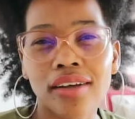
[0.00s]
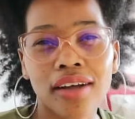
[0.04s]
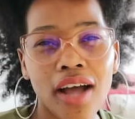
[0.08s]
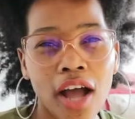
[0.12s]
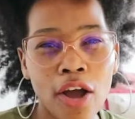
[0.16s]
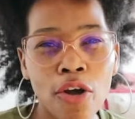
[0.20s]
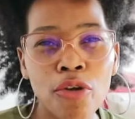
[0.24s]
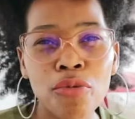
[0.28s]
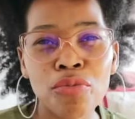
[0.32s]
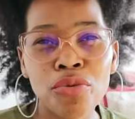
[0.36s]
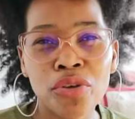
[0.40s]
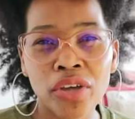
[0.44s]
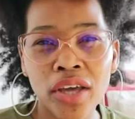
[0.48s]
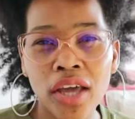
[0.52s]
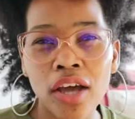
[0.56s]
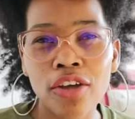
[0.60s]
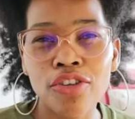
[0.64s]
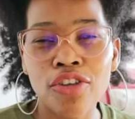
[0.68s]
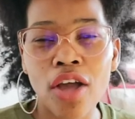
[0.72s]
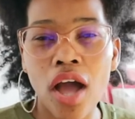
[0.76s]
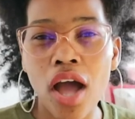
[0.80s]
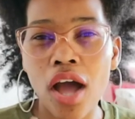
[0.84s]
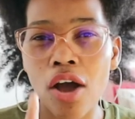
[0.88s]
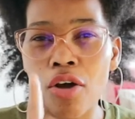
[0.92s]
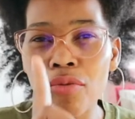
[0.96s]
i hope you
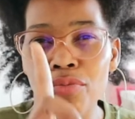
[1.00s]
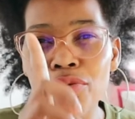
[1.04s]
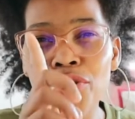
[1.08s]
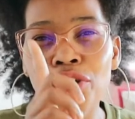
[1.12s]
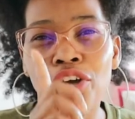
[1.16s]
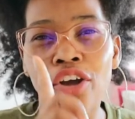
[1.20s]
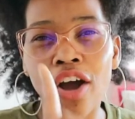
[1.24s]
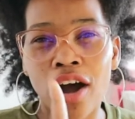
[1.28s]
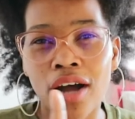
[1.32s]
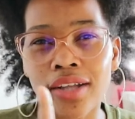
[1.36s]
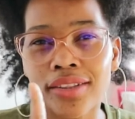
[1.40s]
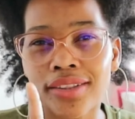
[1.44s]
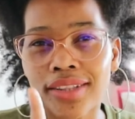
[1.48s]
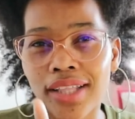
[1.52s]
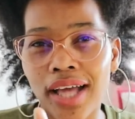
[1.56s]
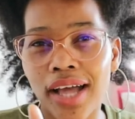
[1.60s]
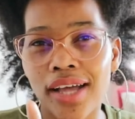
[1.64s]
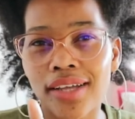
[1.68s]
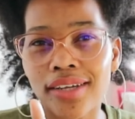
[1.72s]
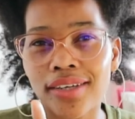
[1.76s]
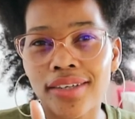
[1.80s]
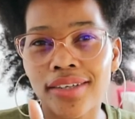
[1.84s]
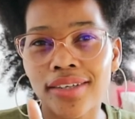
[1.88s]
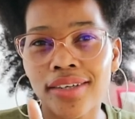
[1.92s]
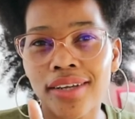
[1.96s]
i hope you got
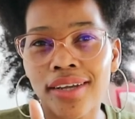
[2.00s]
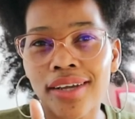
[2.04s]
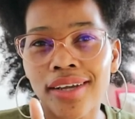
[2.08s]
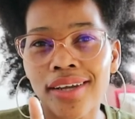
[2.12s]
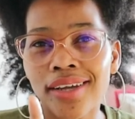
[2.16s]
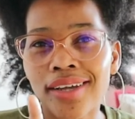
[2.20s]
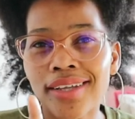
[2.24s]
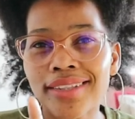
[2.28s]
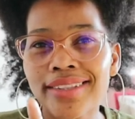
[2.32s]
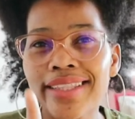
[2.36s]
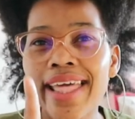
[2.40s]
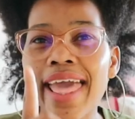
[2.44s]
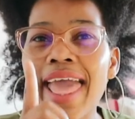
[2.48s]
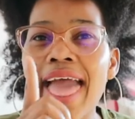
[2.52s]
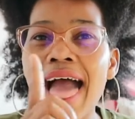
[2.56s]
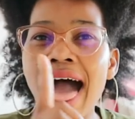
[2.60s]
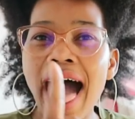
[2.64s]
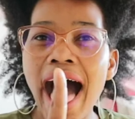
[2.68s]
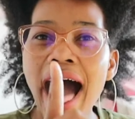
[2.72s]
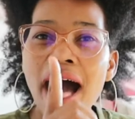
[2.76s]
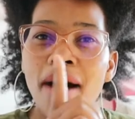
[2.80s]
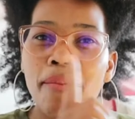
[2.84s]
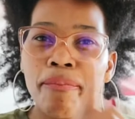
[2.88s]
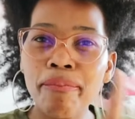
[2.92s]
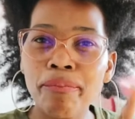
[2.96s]
that they
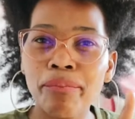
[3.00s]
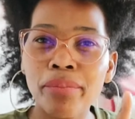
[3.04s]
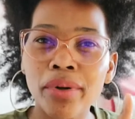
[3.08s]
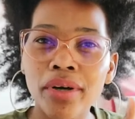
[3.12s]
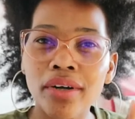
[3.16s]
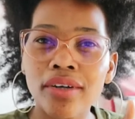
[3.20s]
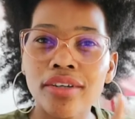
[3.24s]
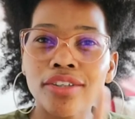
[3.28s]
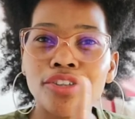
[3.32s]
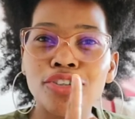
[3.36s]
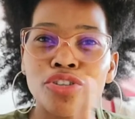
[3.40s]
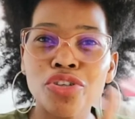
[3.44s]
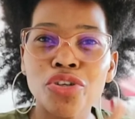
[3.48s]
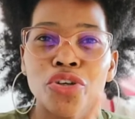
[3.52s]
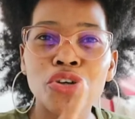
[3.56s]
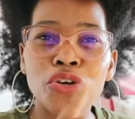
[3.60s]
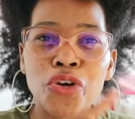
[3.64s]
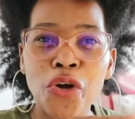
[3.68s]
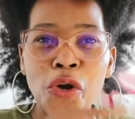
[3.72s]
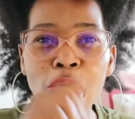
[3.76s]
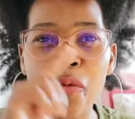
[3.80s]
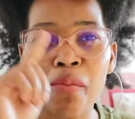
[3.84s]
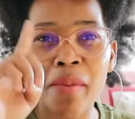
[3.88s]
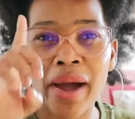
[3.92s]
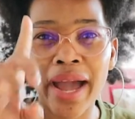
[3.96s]
help to
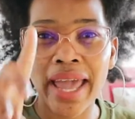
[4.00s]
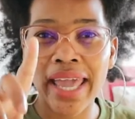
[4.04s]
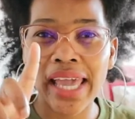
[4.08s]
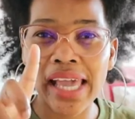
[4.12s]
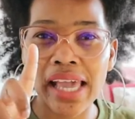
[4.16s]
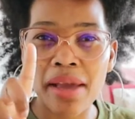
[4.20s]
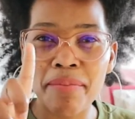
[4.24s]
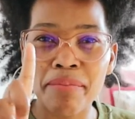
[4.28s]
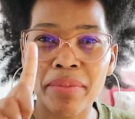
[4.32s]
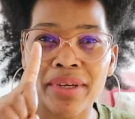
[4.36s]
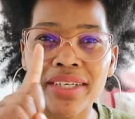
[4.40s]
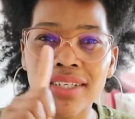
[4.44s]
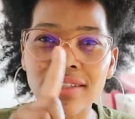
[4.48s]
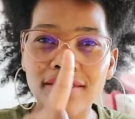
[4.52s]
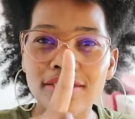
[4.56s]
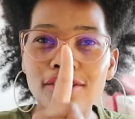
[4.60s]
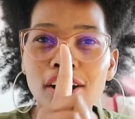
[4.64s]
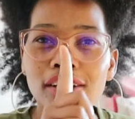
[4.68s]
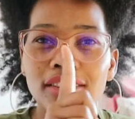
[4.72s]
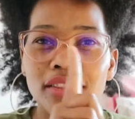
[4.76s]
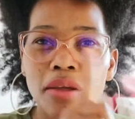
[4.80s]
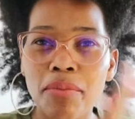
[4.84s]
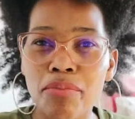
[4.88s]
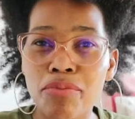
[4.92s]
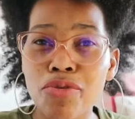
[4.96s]
grow my hair but it's
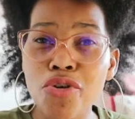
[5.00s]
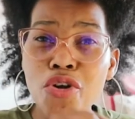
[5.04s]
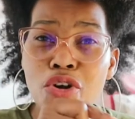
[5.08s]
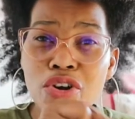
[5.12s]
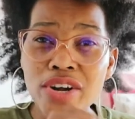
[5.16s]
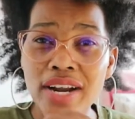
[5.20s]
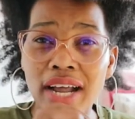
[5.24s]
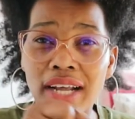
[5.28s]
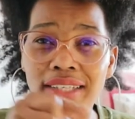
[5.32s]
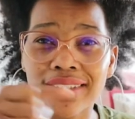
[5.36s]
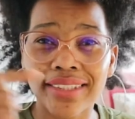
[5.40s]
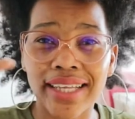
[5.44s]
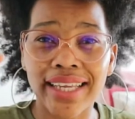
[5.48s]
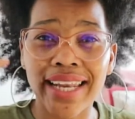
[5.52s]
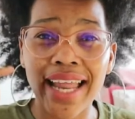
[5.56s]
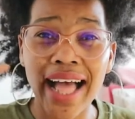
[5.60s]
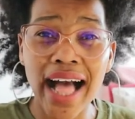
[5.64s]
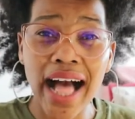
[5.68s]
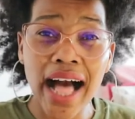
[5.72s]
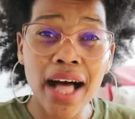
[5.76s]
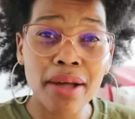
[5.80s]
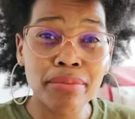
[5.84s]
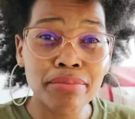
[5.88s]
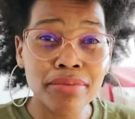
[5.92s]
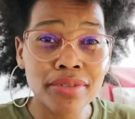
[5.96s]
not the product that
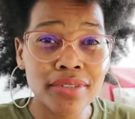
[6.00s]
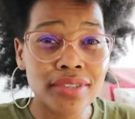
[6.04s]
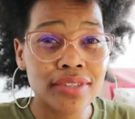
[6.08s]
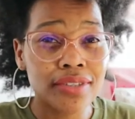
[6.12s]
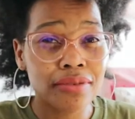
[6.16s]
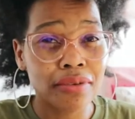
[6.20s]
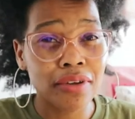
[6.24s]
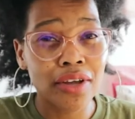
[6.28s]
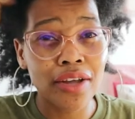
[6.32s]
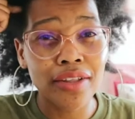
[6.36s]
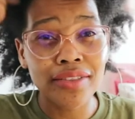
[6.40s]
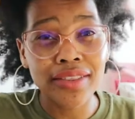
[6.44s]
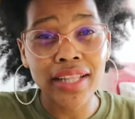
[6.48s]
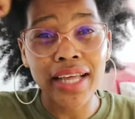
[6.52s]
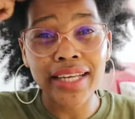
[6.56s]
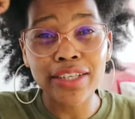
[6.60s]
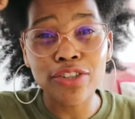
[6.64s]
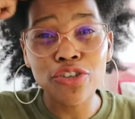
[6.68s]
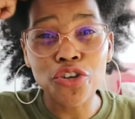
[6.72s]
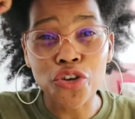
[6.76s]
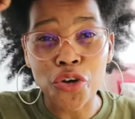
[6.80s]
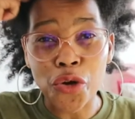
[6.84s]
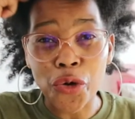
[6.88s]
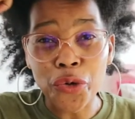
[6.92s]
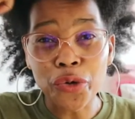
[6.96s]
helps
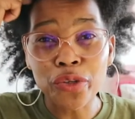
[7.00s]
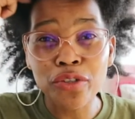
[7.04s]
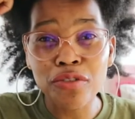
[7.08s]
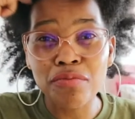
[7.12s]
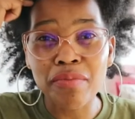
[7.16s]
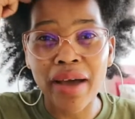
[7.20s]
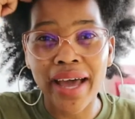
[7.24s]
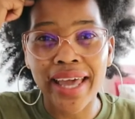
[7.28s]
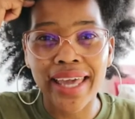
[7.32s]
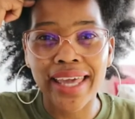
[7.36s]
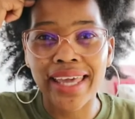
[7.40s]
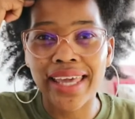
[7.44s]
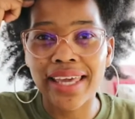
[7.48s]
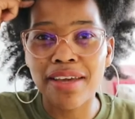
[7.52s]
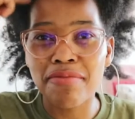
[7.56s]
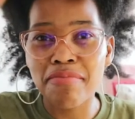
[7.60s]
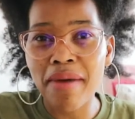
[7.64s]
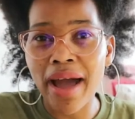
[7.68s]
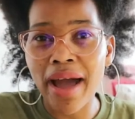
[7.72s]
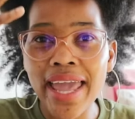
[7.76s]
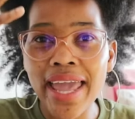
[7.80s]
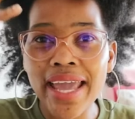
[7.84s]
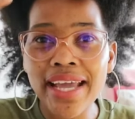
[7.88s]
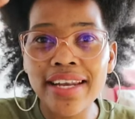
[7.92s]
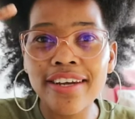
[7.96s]
that grows my hair
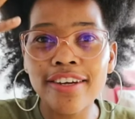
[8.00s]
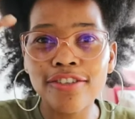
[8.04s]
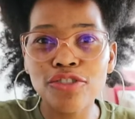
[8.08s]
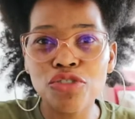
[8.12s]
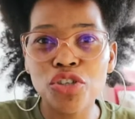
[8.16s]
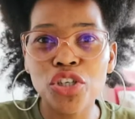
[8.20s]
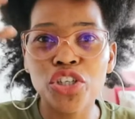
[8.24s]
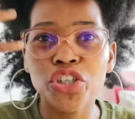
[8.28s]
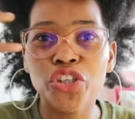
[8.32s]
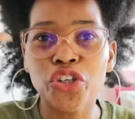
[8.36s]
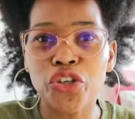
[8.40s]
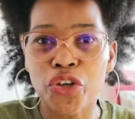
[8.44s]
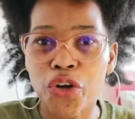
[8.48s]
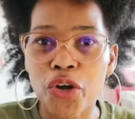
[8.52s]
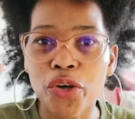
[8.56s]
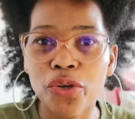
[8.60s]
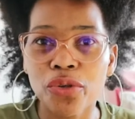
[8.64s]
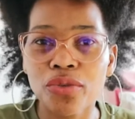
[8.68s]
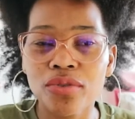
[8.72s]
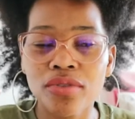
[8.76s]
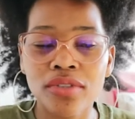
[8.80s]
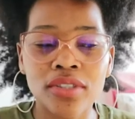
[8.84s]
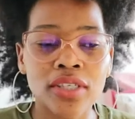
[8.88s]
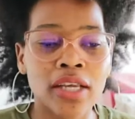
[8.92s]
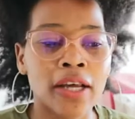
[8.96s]
hair naturally
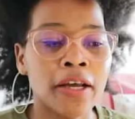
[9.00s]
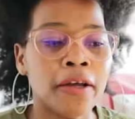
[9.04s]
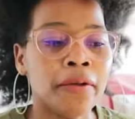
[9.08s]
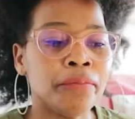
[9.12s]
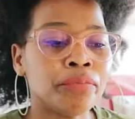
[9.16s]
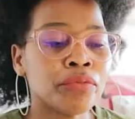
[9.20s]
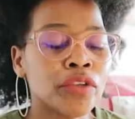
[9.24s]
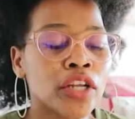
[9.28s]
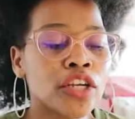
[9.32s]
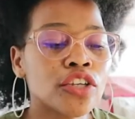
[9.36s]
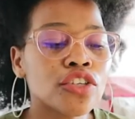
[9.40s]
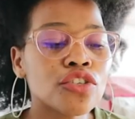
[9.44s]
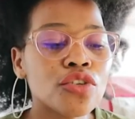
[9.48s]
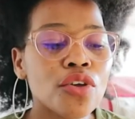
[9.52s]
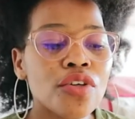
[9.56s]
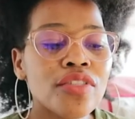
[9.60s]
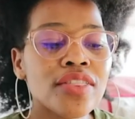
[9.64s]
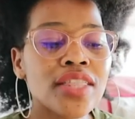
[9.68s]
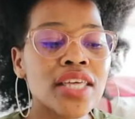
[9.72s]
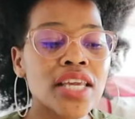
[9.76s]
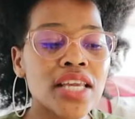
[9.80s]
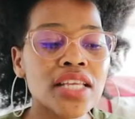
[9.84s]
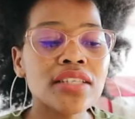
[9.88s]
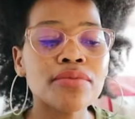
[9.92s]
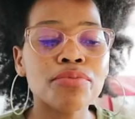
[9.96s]
grows so
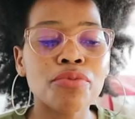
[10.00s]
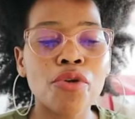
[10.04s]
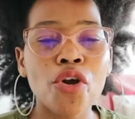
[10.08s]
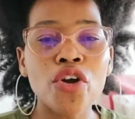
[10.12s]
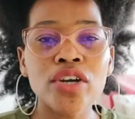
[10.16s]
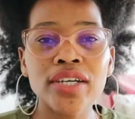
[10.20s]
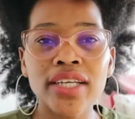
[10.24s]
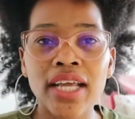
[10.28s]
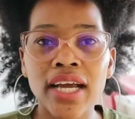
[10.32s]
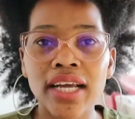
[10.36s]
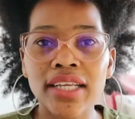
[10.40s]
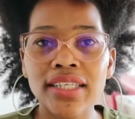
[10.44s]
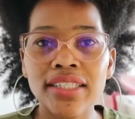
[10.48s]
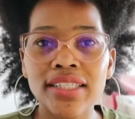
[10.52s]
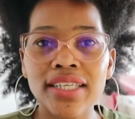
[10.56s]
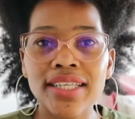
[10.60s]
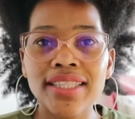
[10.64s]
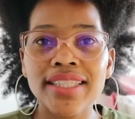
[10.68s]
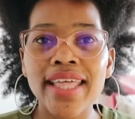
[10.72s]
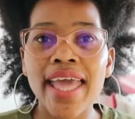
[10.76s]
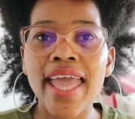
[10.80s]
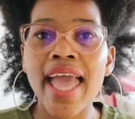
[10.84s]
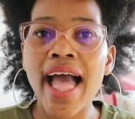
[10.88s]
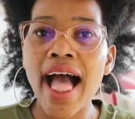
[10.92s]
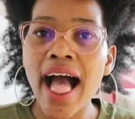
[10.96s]
these products
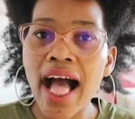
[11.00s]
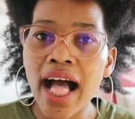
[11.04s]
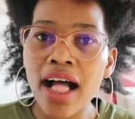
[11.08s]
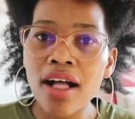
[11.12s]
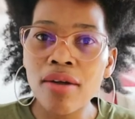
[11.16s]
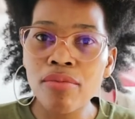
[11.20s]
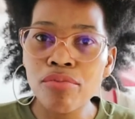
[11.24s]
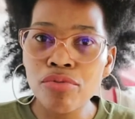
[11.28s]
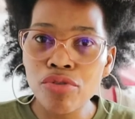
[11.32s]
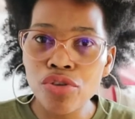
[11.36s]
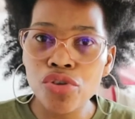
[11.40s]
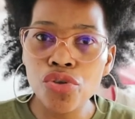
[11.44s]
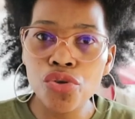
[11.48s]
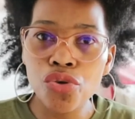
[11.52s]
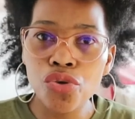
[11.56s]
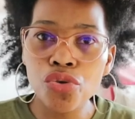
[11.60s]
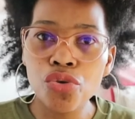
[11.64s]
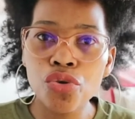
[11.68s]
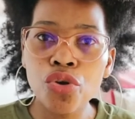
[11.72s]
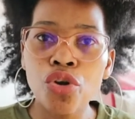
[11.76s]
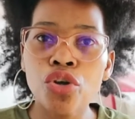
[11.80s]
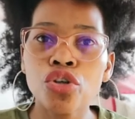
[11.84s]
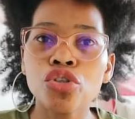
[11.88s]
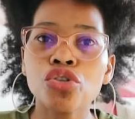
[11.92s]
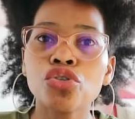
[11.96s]
they help
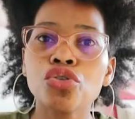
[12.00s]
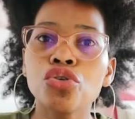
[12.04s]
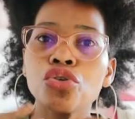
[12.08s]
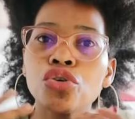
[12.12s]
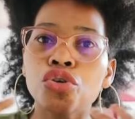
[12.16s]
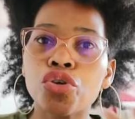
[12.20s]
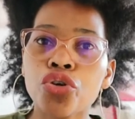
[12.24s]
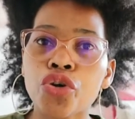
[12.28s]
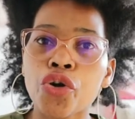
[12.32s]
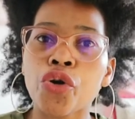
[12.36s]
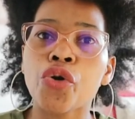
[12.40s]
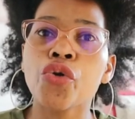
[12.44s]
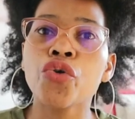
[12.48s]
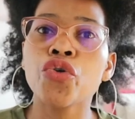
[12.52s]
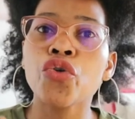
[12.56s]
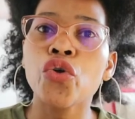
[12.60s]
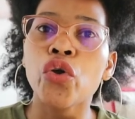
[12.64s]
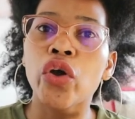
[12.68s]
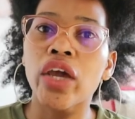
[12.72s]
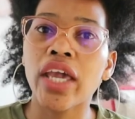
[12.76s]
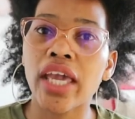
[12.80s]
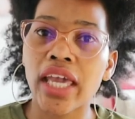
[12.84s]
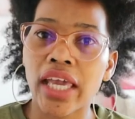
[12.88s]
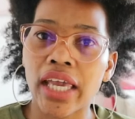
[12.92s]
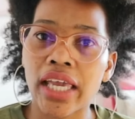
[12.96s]
you to grow
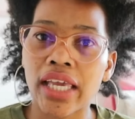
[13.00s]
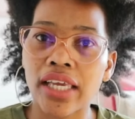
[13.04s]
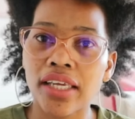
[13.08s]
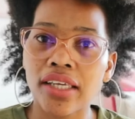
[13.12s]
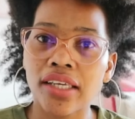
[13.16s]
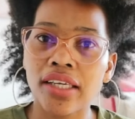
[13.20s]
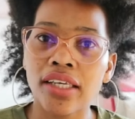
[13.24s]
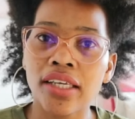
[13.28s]
your hair